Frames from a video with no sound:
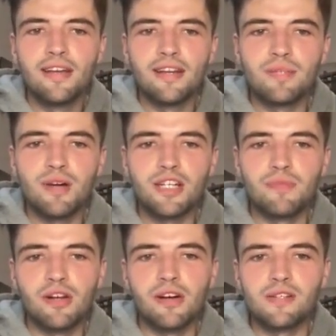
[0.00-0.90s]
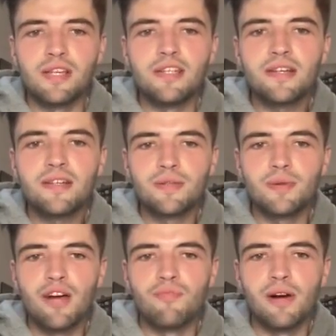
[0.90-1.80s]
expression with cos theta. So we
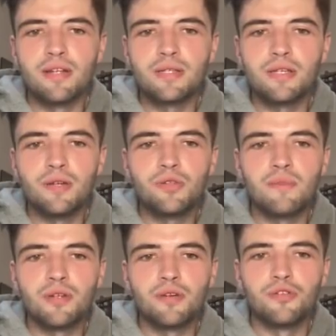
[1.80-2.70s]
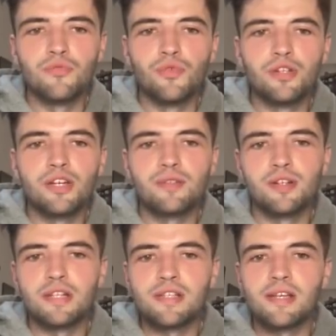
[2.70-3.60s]
have minus 2 times 101 times
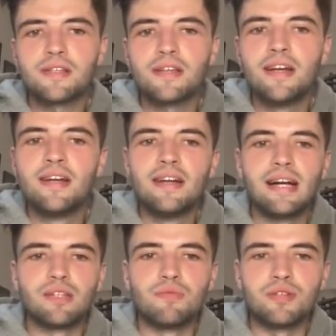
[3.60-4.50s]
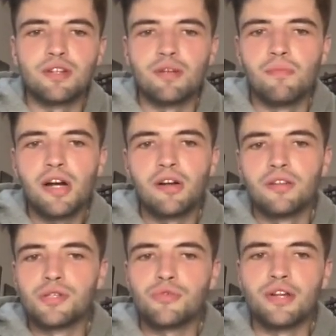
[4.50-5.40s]
96. And so I'm just going to combine all
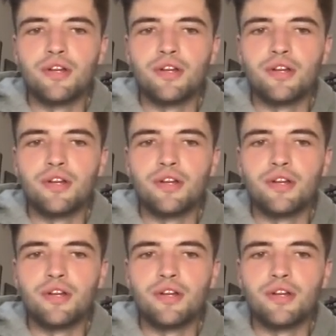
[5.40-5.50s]
those three